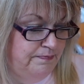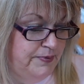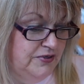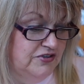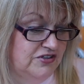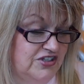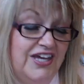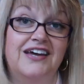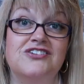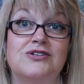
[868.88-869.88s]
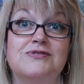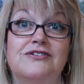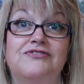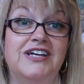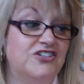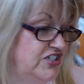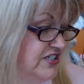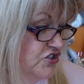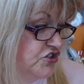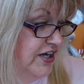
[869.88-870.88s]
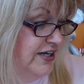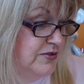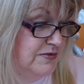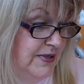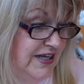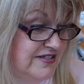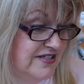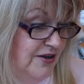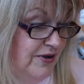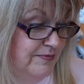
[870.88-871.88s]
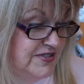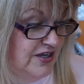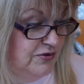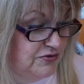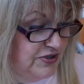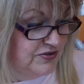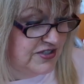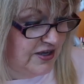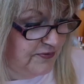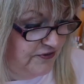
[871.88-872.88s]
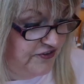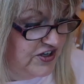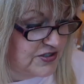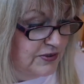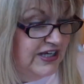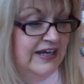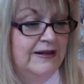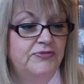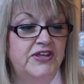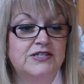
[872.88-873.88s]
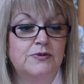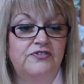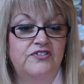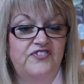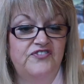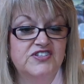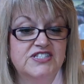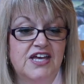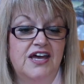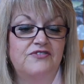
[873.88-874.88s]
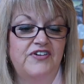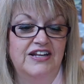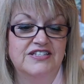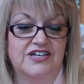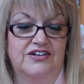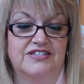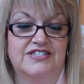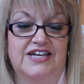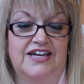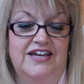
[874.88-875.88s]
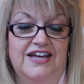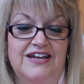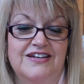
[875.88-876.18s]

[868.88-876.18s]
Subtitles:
But yeah, she was lovely and she did a trade with me, so I'm so thrilled. So the first one, these were for Valentine's Day.